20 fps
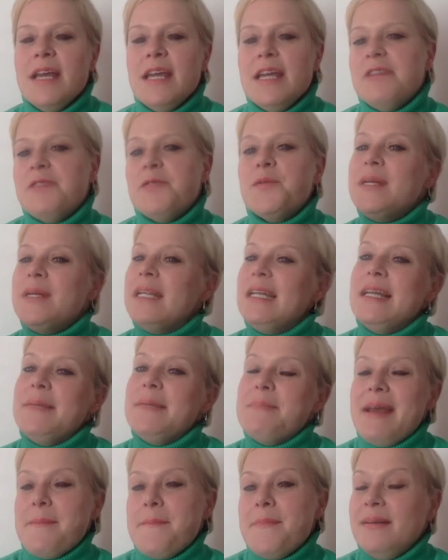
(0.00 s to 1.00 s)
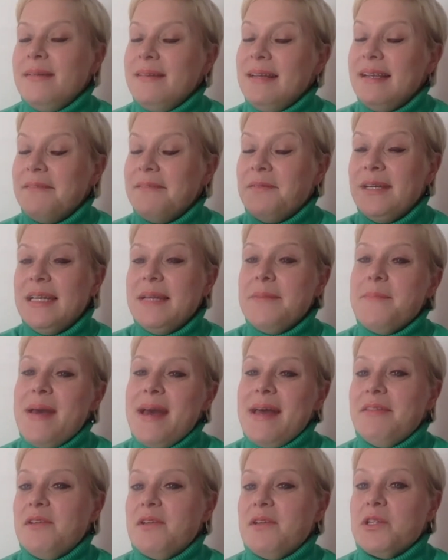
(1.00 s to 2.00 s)
it really
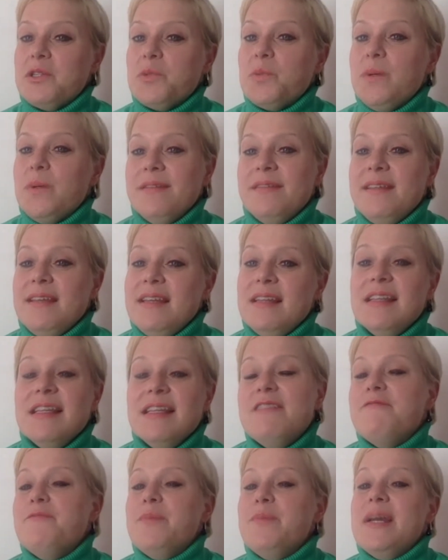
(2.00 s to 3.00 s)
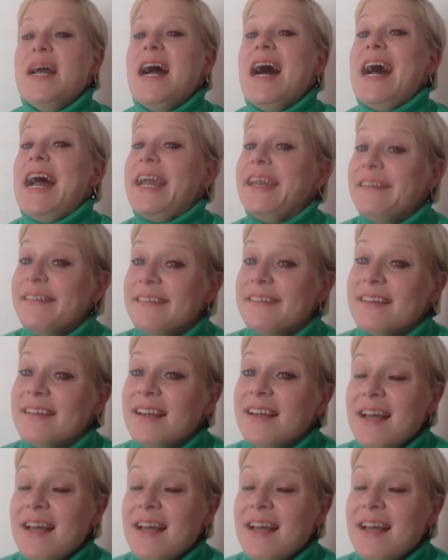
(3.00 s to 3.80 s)
matters what they leave behind,